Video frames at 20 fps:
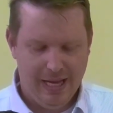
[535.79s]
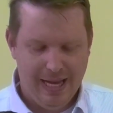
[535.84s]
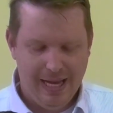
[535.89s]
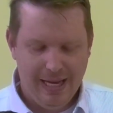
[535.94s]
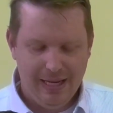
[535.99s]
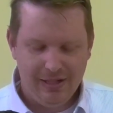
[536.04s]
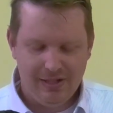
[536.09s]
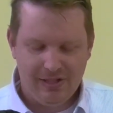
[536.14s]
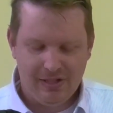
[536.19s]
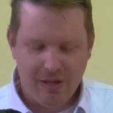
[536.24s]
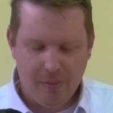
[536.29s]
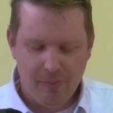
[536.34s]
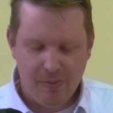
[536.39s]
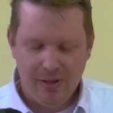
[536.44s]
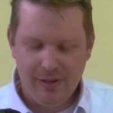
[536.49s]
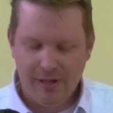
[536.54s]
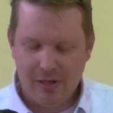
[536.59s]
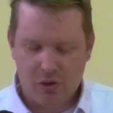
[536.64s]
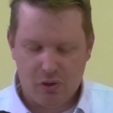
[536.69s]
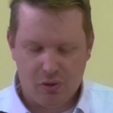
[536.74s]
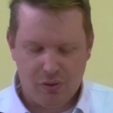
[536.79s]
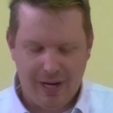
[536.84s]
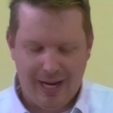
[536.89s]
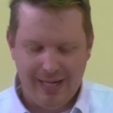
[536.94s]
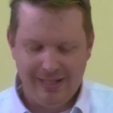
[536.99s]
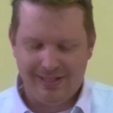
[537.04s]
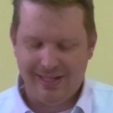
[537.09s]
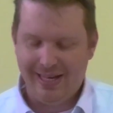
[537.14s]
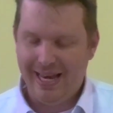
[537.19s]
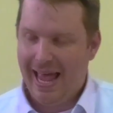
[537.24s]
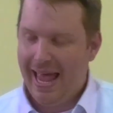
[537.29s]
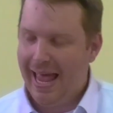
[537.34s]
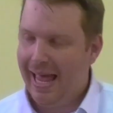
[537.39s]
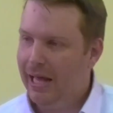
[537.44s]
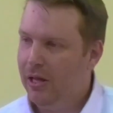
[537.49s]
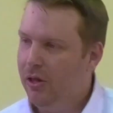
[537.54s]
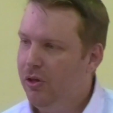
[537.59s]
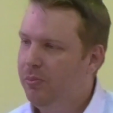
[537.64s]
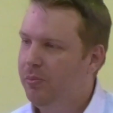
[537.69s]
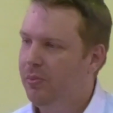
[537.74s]
It is something that creates an
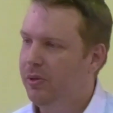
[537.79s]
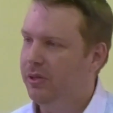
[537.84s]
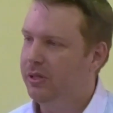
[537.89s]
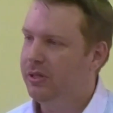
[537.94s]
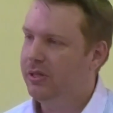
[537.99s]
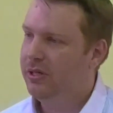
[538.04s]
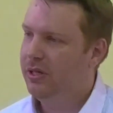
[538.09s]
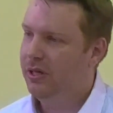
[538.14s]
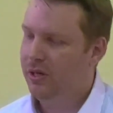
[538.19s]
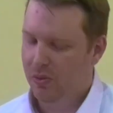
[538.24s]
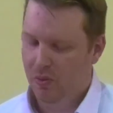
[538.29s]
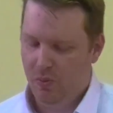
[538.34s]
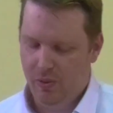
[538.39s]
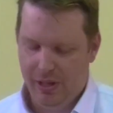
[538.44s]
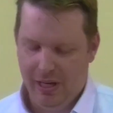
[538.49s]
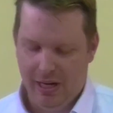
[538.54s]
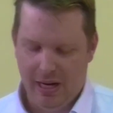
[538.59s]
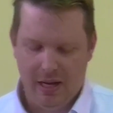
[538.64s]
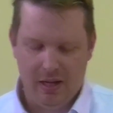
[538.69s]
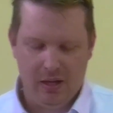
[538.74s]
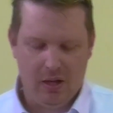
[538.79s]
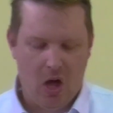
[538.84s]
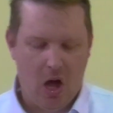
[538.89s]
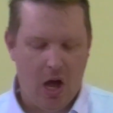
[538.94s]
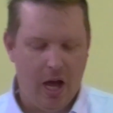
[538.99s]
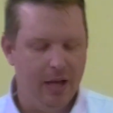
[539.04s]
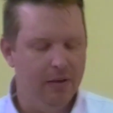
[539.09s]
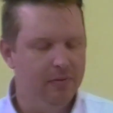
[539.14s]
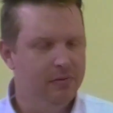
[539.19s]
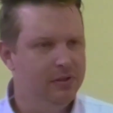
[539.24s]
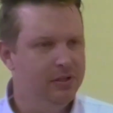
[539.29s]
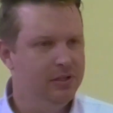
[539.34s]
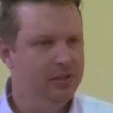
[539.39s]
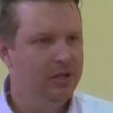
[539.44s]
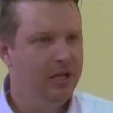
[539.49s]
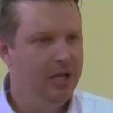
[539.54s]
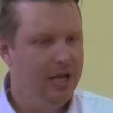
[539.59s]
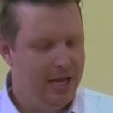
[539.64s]
element within our lives.